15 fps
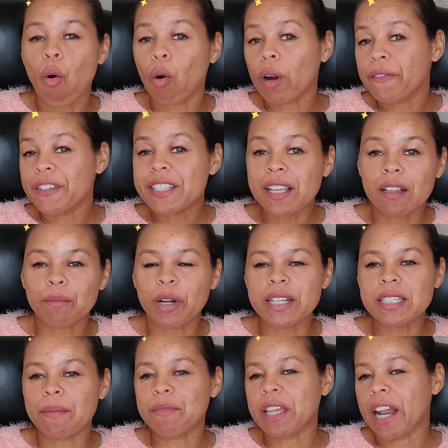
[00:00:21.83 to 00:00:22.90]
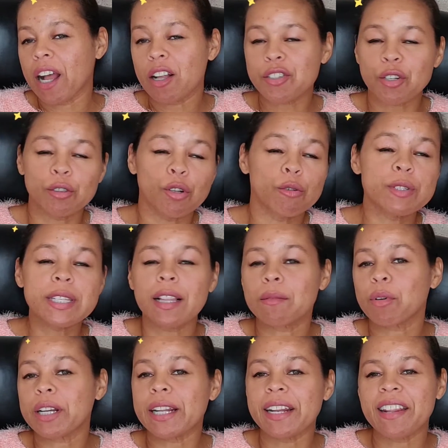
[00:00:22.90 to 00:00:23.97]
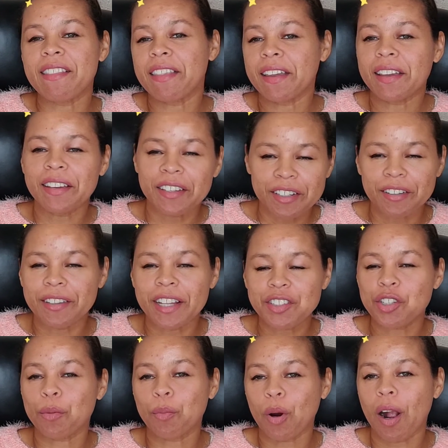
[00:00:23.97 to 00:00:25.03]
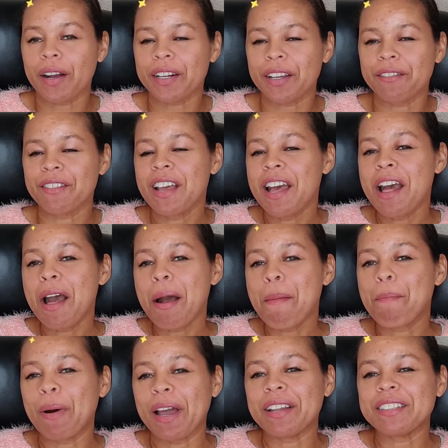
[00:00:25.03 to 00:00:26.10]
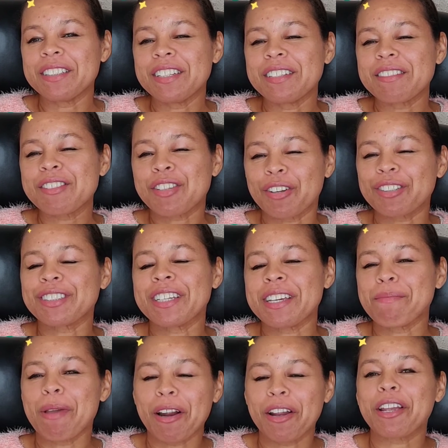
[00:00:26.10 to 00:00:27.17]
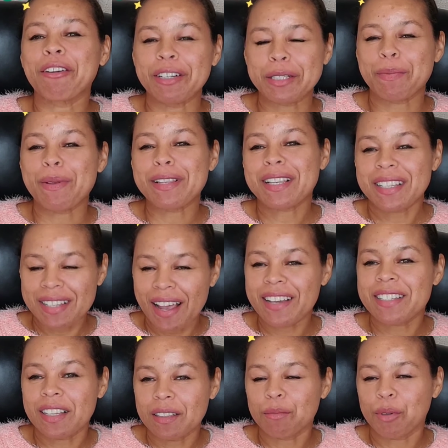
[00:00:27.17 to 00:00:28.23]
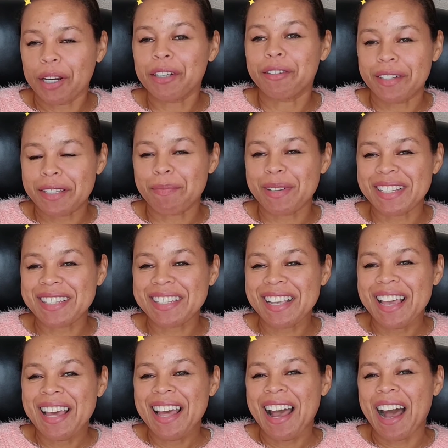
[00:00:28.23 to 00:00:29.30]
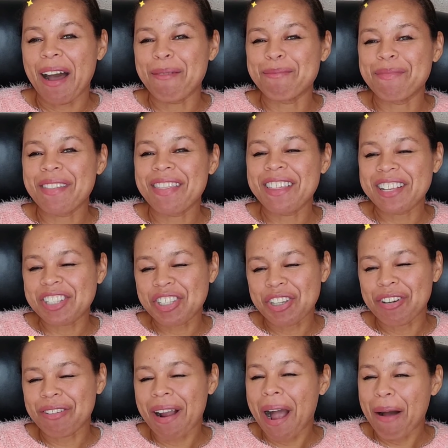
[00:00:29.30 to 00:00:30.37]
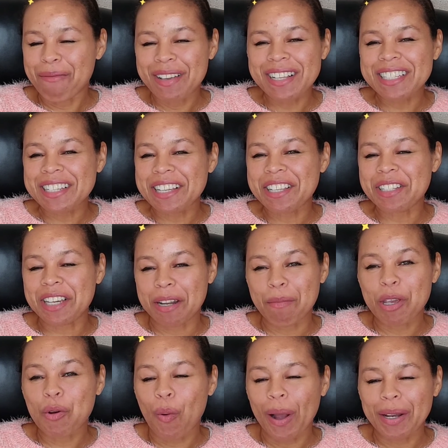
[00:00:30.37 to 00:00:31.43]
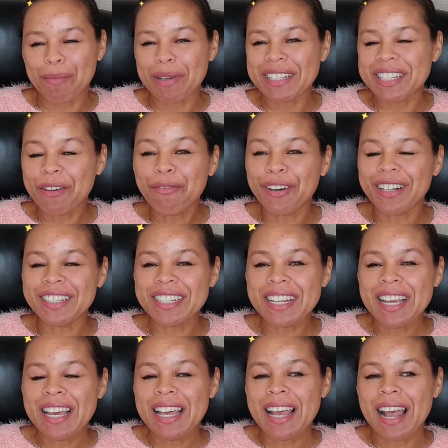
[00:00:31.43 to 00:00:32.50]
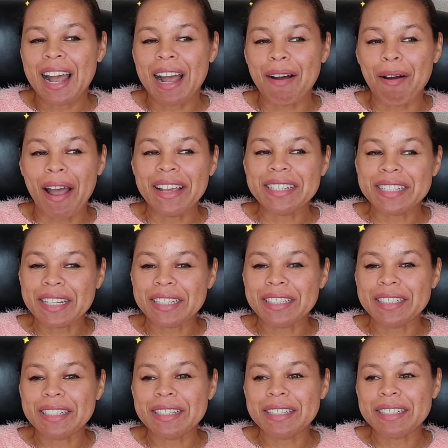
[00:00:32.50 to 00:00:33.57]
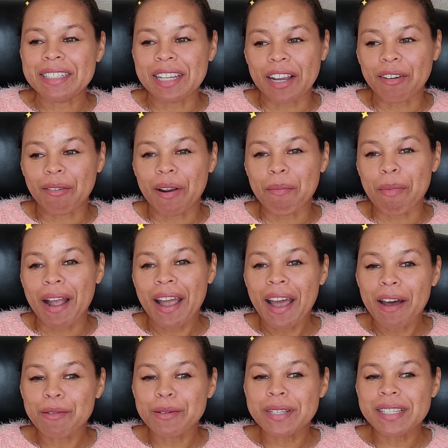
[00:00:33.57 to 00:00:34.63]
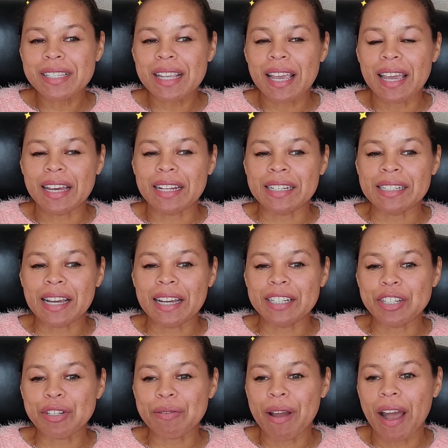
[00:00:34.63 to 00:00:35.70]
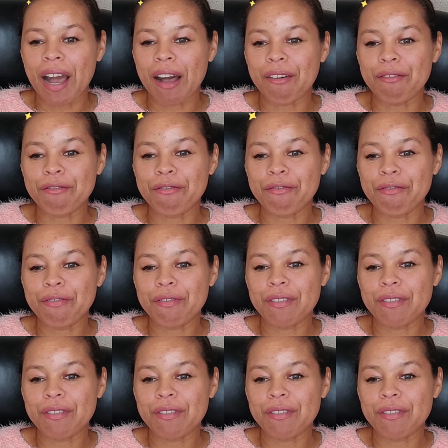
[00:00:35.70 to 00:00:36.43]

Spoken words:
or if you celebrate something else or don't celebrate anything, you know, that's your prerogative, but certainly Merry Christmas because I celebrate Christmas. This year obviously is going to be quite a bit different. I did decorate my house and I do have